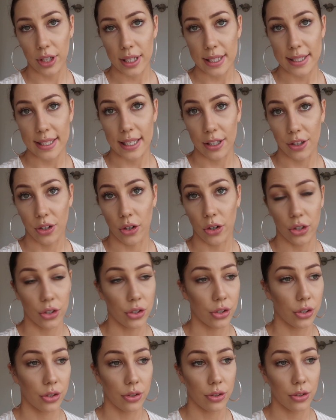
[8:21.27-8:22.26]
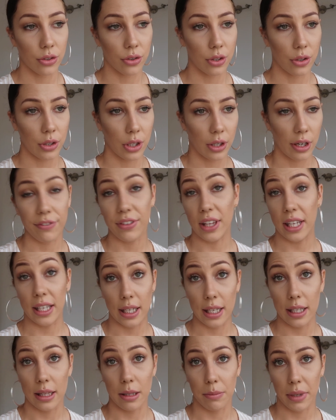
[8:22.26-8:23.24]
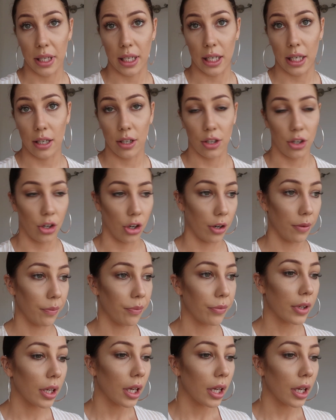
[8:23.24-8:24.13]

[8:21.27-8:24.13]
going to say no if they need the money. You know.